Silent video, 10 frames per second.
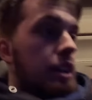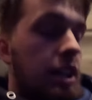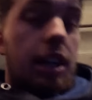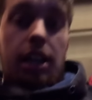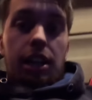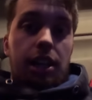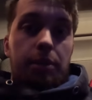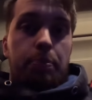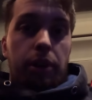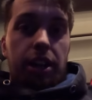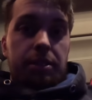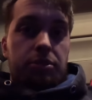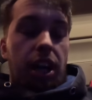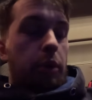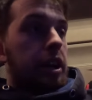Oh boys, I'm
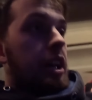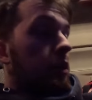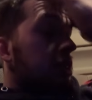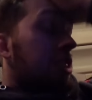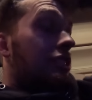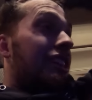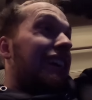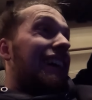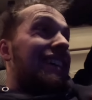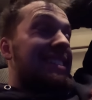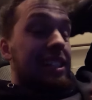trying to work out what to do here.